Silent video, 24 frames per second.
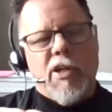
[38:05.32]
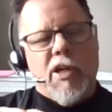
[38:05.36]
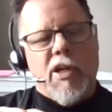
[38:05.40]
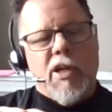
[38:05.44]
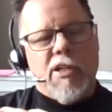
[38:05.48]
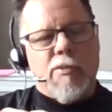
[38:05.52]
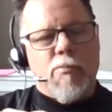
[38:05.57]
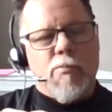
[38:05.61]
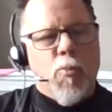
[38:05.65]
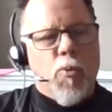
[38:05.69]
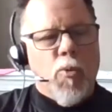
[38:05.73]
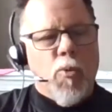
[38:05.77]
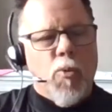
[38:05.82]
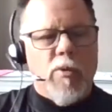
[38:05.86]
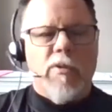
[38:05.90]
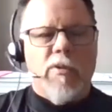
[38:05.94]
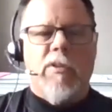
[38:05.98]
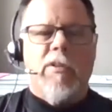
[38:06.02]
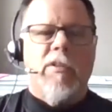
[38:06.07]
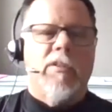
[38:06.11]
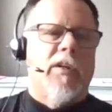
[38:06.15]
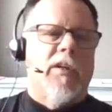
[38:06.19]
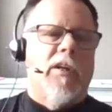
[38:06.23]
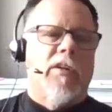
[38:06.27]
changed more
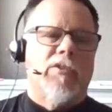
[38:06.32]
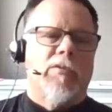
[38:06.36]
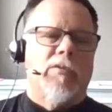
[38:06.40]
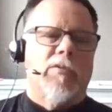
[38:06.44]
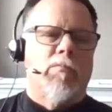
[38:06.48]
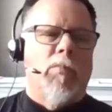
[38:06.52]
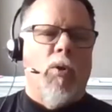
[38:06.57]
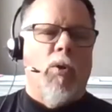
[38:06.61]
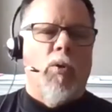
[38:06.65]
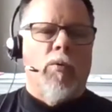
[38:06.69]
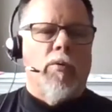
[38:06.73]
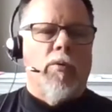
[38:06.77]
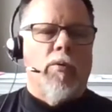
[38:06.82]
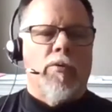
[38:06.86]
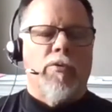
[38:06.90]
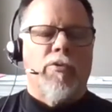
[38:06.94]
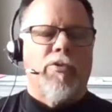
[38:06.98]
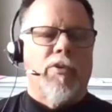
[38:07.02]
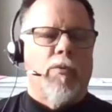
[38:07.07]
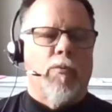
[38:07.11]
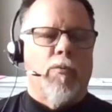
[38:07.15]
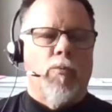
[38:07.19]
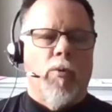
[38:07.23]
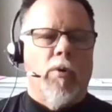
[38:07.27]
than a dozen
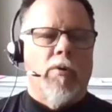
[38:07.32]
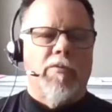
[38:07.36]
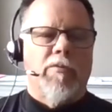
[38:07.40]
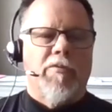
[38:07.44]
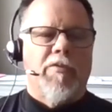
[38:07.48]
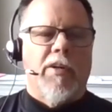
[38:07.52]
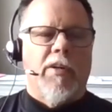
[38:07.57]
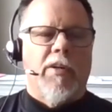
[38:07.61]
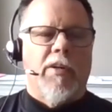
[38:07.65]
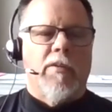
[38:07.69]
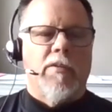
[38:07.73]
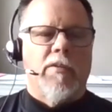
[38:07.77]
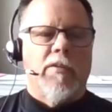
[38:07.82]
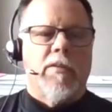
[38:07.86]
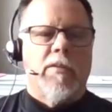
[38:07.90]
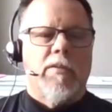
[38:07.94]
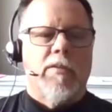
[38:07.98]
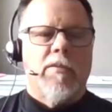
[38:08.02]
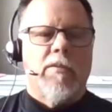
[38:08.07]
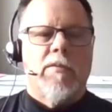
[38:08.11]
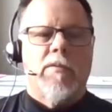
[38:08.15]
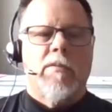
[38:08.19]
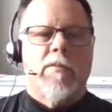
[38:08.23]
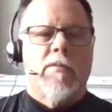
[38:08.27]
motors that weren't failed,
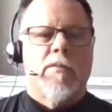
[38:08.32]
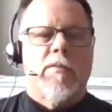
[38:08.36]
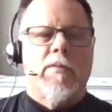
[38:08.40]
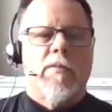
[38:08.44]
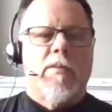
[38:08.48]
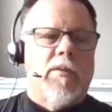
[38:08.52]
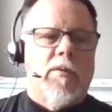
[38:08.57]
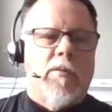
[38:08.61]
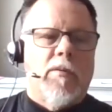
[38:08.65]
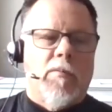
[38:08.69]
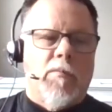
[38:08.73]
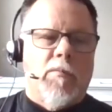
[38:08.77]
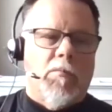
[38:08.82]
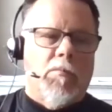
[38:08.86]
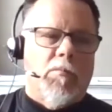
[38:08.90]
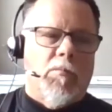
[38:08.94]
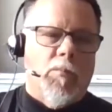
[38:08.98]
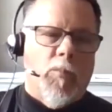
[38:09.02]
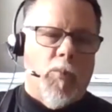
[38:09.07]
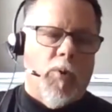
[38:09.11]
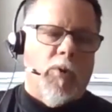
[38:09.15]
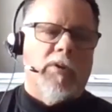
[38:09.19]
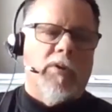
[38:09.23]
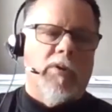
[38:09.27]

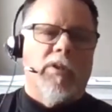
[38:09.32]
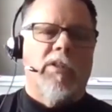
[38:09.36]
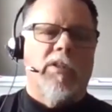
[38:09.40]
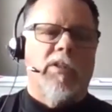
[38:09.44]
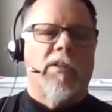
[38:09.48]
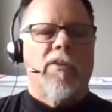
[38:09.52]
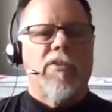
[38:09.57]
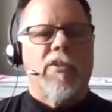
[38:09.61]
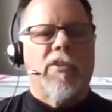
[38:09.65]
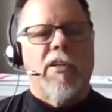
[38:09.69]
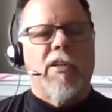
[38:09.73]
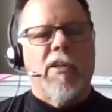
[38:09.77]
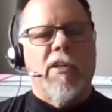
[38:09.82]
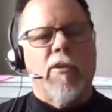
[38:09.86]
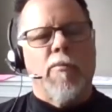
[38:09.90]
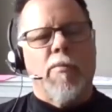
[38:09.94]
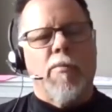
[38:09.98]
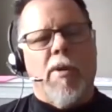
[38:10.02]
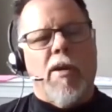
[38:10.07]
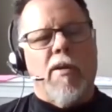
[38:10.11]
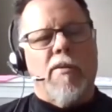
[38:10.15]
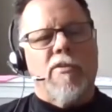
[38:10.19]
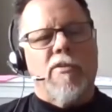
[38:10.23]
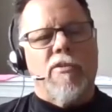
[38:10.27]
more than a dozen
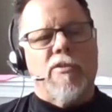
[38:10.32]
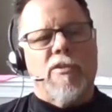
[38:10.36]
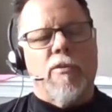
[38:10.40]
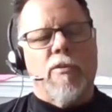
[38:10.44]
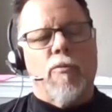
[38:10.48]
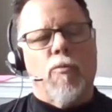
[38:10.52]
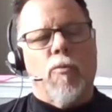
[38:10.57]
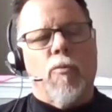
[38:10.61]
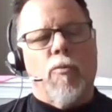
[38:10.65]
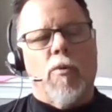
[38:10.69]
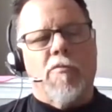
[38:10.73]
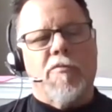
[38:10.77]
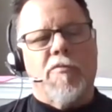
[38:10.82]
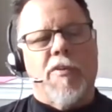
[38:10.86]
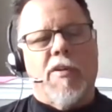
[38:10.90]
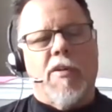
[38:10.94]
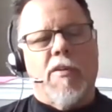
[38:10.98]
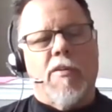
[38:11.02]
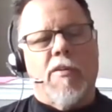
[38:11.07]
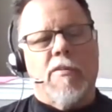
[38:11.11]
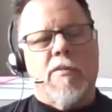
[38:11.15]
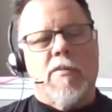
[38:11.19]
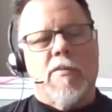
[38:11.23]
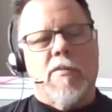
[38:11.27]
gearboxes that weren't
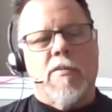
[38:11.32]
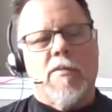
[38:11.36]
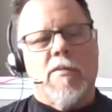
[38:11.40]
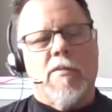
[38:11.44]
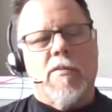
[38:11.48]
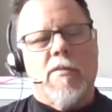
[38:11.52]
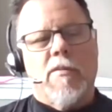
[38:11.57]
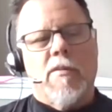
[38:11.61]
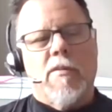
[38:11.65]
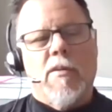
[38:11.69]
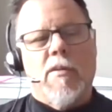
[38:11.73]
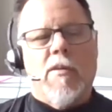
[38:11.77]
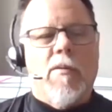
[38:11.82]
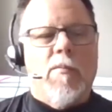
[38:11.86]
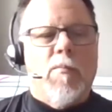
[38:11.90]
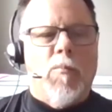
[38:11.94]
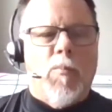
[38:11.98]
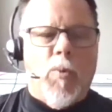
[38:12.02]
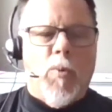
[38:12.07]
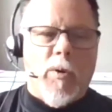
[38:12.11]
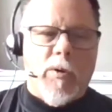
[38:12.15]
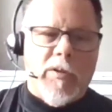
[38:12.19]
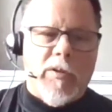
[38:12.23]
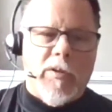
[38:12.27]
failed,
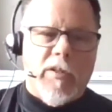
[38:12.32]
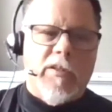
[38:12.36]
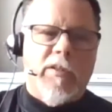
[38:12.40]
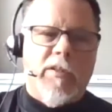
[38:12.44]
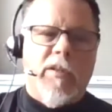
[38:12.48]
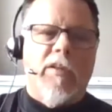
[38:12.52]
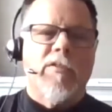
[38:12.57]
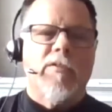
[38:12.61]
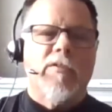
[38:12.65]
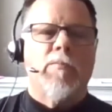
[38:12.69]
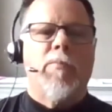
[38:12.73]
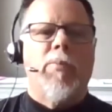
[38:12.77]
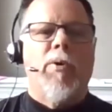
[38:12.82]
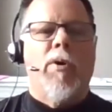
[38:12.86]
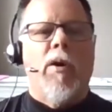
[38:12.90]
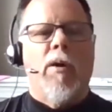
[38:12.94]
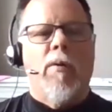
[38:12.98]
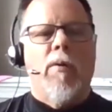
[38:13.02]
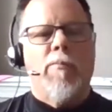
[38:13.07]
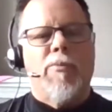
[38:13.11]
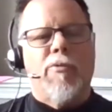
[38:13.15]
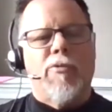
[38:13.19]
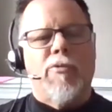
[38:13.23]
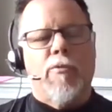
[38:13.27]
more than a dozen
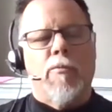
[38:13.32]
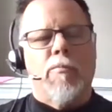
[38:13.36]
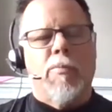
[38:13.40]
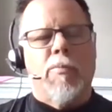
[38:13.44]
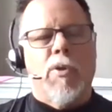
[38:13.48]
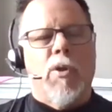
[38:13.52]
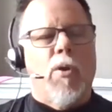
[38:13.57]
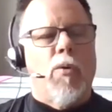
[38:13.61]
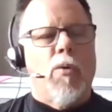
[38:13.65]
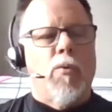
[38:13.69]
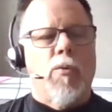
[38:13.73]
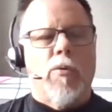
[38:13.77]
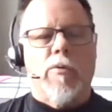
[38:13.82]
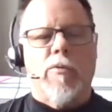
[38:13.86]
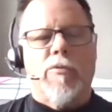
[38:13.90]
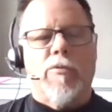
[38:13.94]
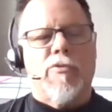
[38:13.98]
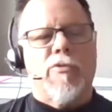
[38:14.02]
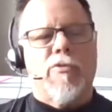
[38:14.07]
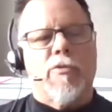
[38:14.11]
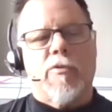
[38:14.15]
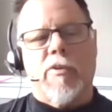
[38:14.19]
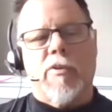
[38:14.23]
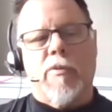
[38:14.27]
pumps or
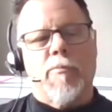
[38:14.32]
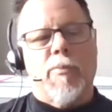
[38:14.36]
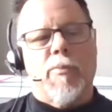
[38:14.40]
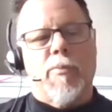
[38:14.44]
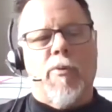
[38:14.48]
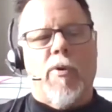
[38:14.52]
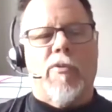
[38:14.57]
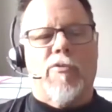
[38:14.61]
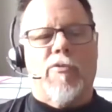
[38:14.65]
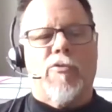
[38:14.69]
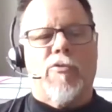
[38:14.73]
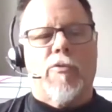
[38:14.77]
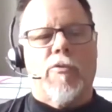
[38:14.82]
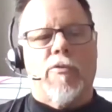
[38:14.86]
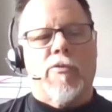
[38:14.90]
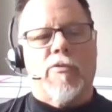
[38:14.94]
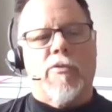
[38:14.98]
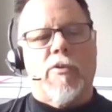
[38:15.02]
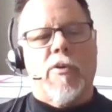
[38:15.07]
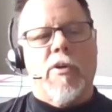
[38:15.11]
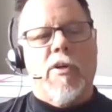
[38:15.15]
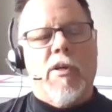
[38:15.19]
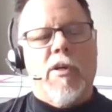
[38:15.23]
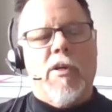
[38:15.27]
blowers or
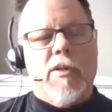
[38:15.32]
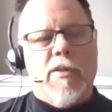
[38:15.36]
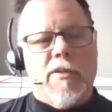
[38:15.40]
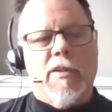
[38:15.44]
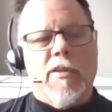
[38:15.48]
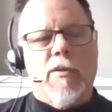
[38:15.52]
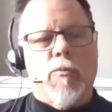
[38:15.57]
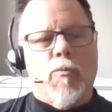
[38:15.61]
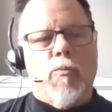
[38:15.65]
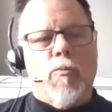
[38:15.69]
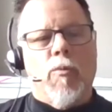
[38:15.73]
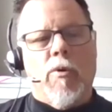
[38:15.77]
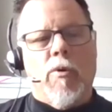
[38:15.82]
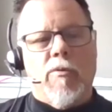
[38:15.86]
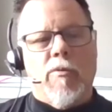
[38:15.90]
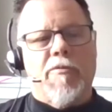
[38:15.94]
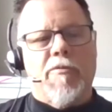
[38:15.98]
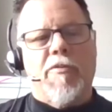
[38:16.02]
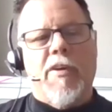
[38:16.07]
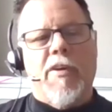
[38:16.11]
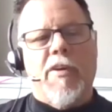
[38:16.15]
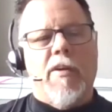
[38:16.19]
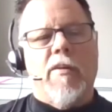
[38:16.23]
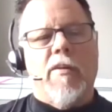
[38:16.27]
compressors that weren't
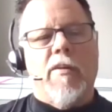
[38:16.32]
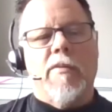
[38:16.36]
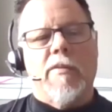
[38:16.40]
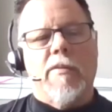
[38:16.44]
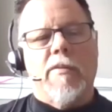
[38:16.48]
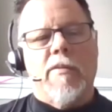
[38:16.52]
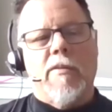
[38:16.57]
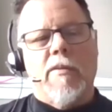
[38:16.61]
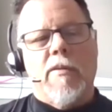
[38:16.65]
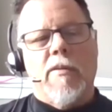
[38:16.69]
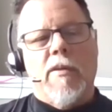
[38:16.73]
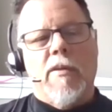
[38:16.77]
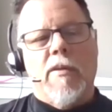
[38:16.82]
failed,